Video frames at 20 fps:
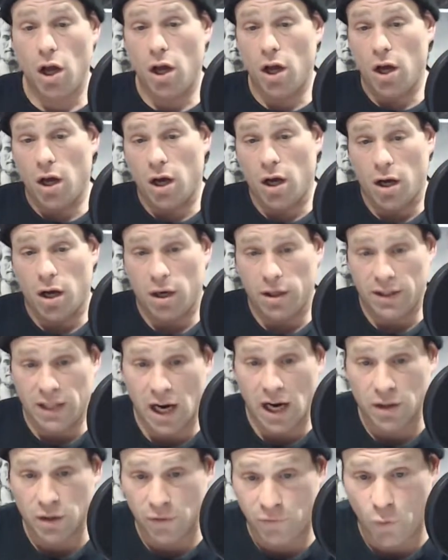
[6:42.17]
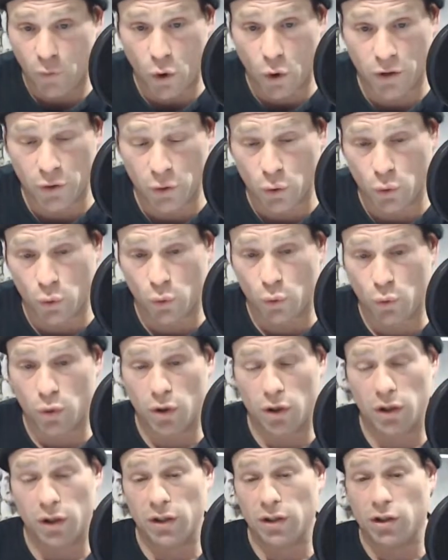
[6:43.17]
Dr. Ford,
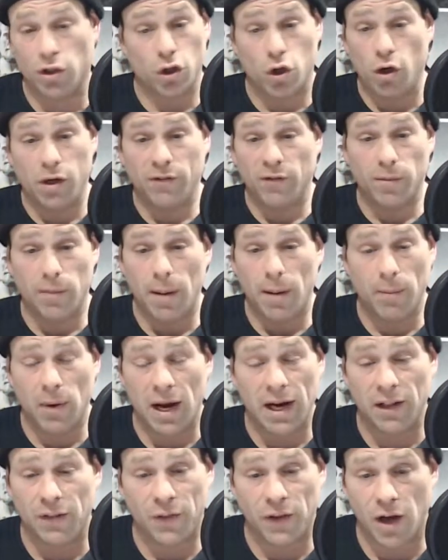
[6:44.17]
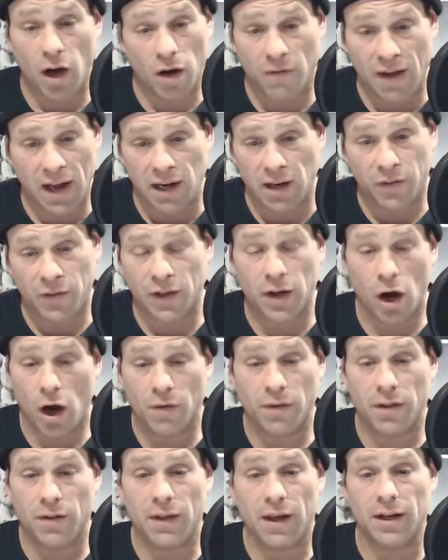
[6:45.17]
who couldn't remember anything
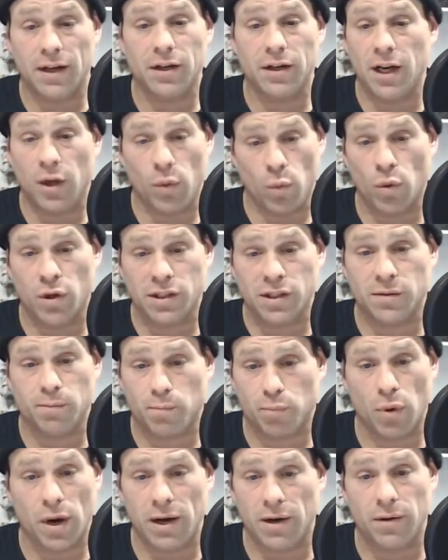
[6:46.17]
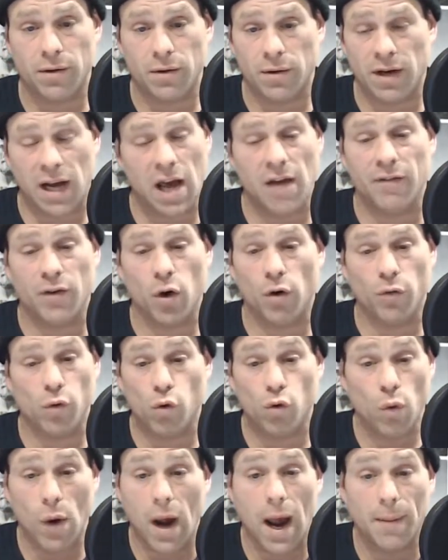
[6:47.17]
other than it was Brett Kavanaugh
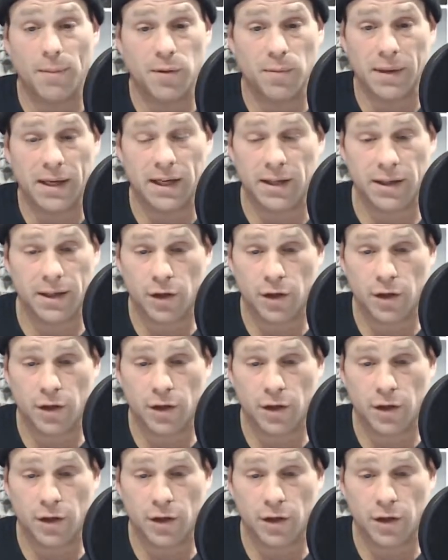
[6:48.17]
who grabbed me.